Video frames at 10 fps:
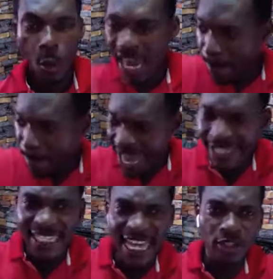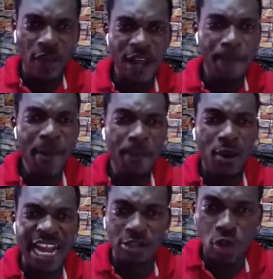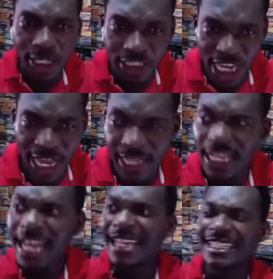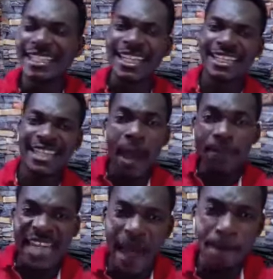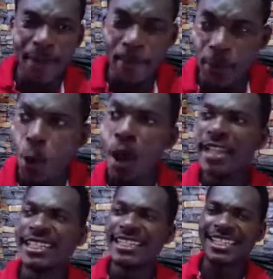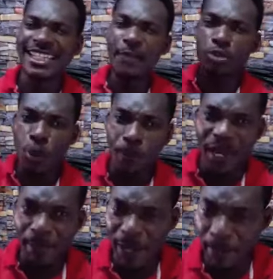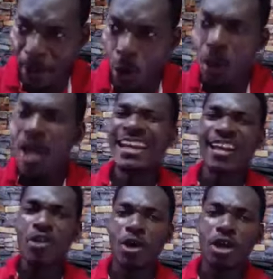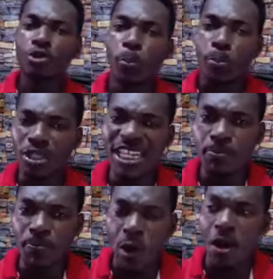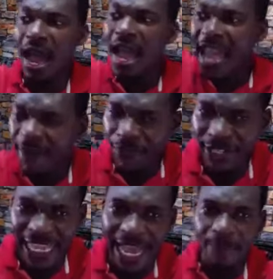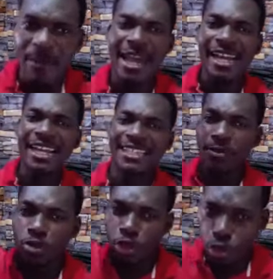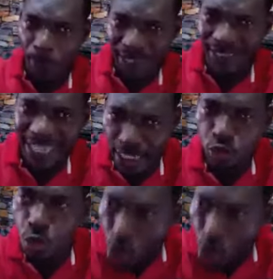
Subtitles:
When mindset of the people does not change, it is the same dumb people. It is the same stupid people that you are going to put in power every time, and the same stupid things will